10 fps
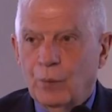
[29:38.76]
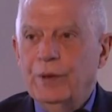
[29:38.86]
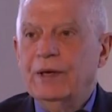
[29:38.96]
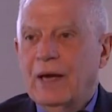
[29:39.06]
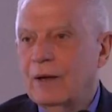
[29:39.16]

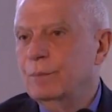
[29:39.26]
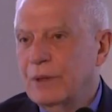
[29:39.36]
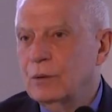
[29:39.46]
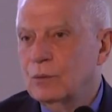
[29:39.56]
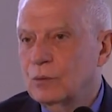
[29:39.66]
We have
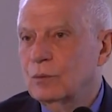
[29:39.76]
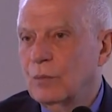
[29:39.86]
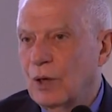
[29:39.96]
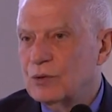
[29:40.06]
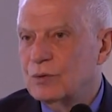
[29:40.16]
been too
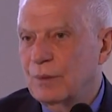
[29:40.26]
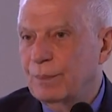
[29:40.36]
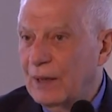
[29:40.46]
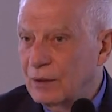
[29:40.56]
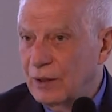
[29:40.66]
much
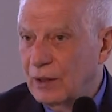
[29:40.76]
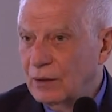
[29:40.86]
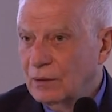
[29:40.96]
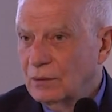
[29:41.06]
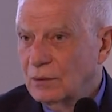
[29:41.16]

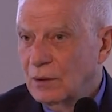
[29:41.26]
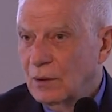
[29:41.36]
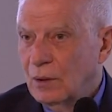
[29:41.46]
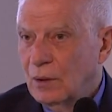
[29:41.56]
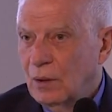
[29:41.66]
depending
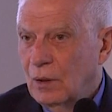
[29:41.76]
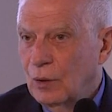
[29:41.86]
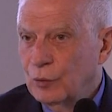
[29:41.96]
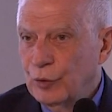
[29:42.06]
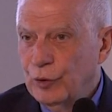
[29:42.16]

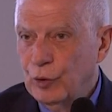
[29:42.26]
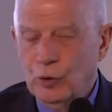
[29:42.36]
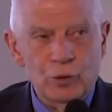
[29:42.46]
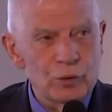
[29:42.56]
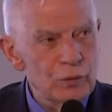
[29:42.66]
on
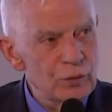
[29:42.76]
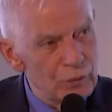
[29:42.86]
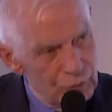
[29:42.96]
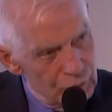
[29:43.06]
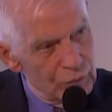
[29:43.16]
the
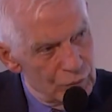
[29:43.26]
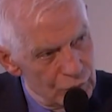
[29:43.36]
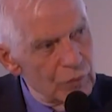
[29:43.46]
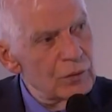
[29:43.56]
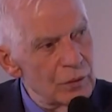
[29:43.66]

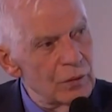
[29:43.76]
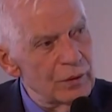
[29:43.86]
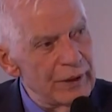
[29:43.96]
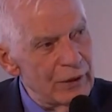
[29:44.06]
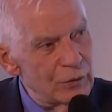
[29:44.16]

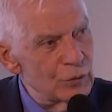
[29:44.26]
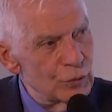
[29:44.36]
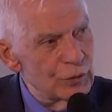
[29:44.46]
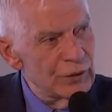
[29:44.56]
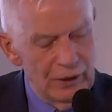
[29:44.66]

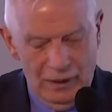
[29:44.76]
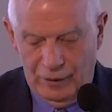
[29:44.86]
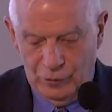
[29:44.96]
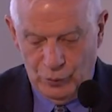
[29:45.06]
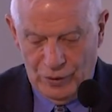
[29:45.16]
NATO
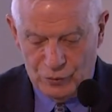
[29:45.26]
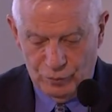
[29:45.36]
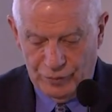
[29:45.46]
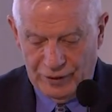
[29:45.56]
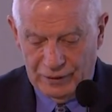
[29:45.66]
and U S
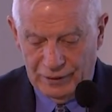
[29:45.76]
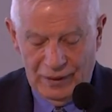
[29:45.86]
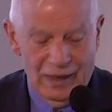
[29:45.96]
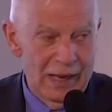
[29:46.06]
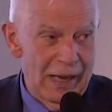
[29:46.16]
umbrella.
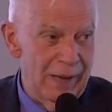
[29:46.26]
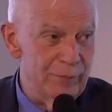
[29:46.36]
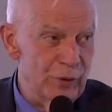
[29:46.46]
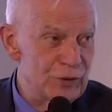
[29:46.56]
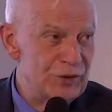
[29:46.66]
I
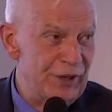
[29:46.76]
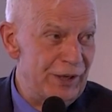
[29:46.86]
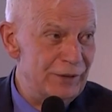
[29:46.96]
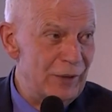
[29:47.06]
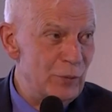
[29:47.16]
am not
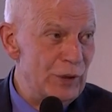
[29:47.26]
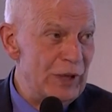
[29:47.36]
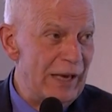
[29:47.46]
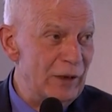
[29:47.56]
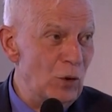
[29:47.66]
saying that we
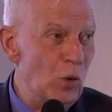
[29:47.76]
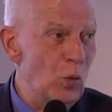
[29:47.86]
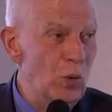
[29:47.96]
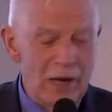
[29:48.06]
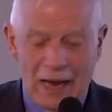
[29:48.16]
can
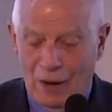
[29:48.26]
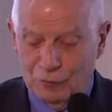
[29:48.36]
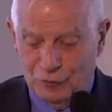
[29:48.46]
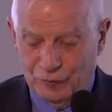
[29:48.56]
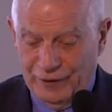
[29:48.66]
go
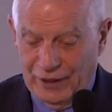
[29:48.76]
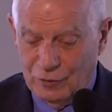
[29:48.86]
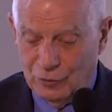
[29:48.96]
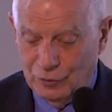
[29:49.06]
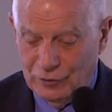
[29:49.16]
out of
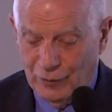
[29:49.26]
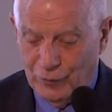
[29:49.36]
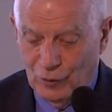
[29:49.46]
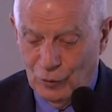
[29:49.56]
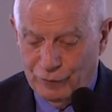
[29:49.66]
NATO and
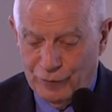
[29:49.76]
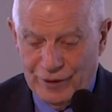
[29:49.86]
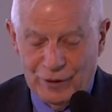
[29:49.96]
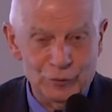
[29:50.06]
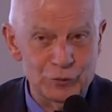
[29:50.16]
we look
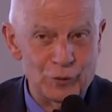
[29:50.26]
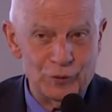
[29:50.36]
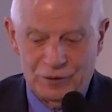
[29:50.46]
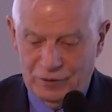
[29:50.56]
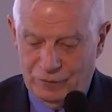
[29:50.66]
for an
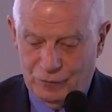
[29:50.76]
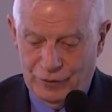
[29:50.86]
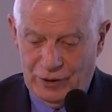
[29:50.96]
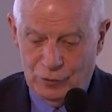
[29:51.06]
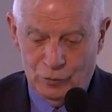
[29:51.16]
alternative to
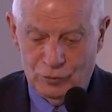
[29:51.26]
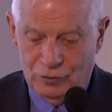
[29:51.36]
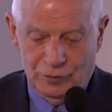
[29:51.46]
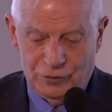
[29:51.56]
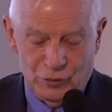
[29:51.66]
NATO,
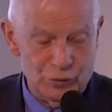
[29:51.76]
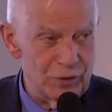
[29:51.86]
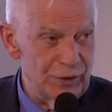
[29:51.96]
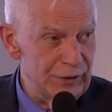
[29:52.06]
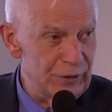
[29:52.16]
and
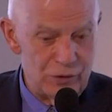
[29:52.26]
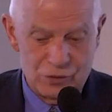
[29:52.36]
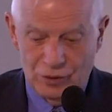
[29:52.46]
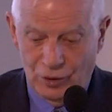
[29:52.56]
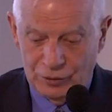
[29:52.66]
certainly there
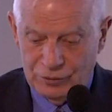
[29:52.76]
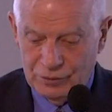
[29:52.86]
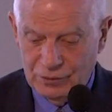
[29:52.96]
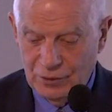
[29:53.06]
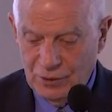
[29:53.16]
is not,